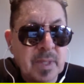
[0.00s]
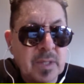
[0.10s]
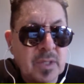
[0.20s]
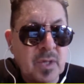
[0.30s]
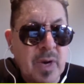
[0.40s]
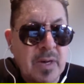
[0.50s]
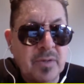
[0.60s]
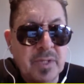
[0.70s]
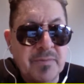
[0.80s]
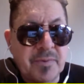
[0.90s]
So I
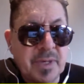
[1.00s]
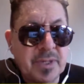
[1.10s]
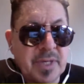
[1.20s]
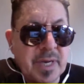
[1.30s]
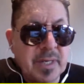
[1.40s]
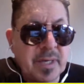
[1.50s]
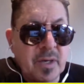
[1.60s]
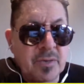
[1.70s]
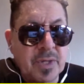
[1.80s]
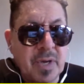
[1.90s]
don't differentiate,
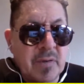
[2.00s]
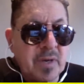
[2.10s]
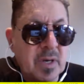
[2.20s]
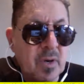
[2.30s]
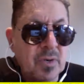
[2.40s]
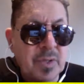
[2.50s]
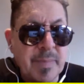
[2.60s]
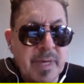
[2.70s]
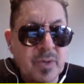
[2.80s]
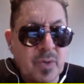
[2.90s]
do you have a coach or
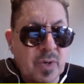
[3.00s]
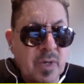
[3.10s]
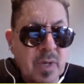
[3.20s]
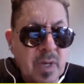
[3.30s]
mentor?